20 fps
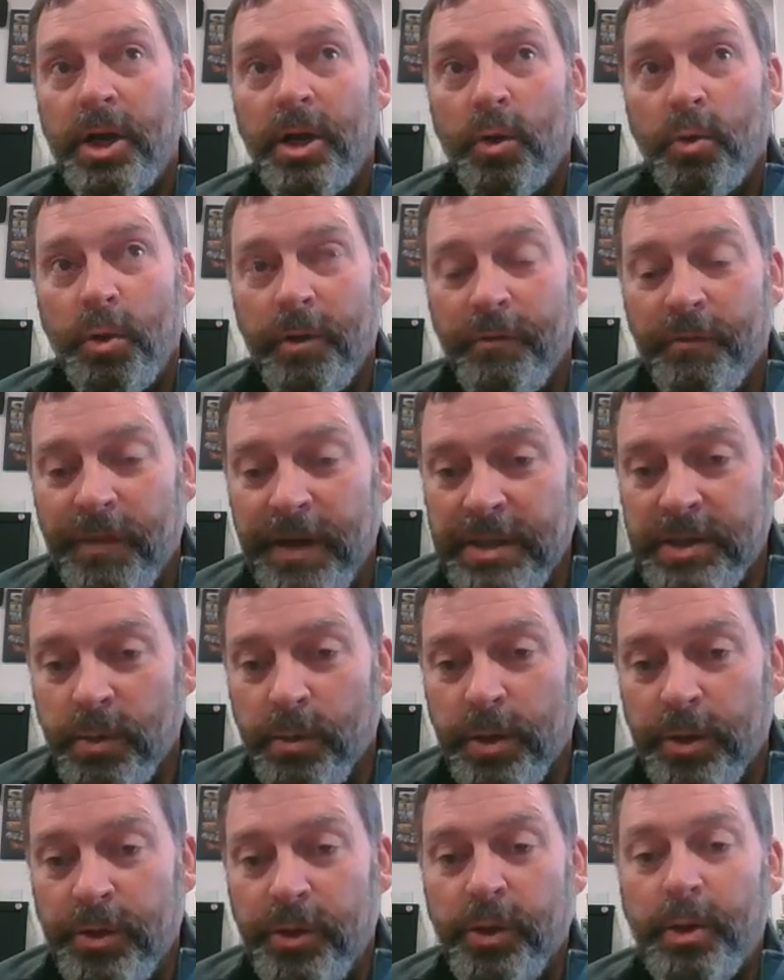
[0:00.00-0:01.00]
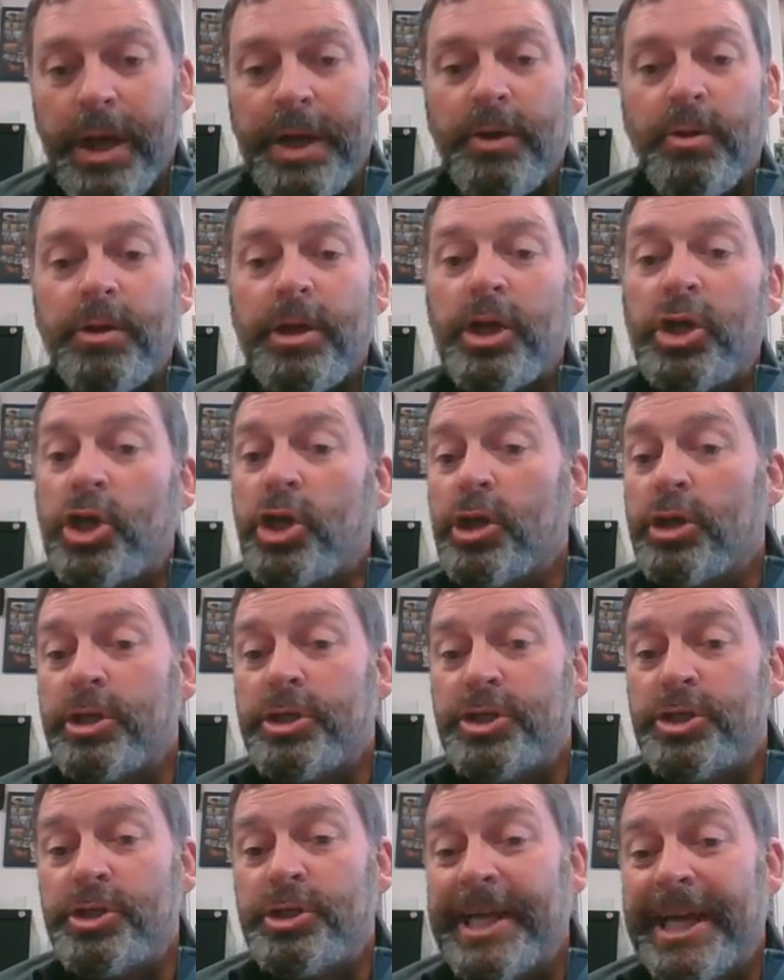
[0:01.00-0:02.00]
We'll visit with you. I don't
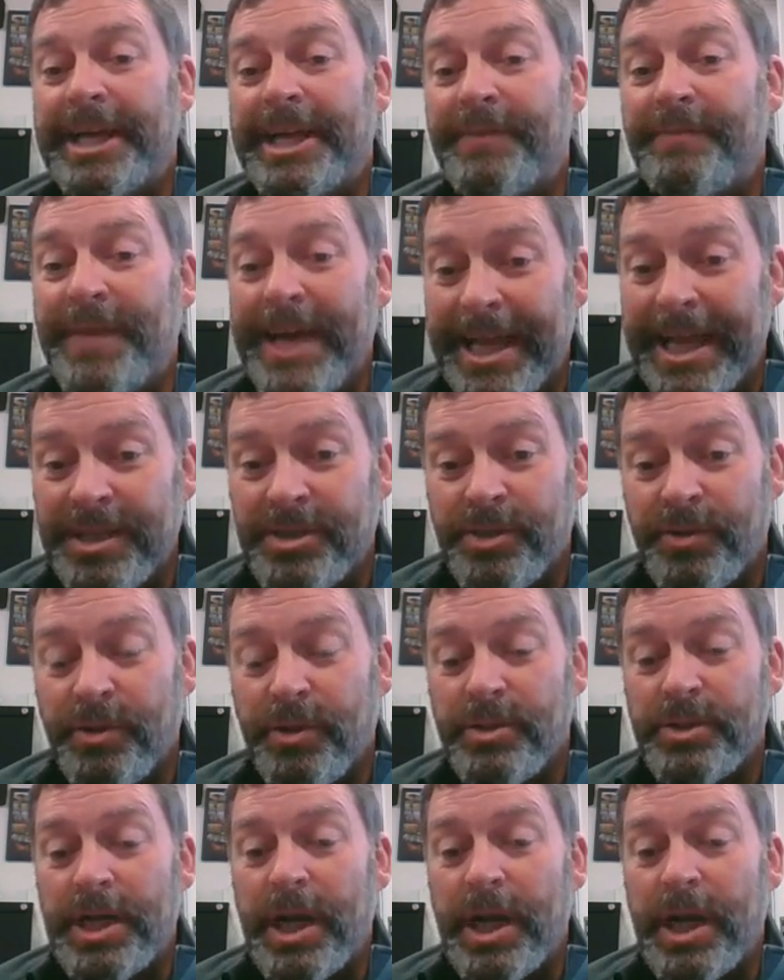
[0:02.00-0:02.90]
encourage you to take advantage of those.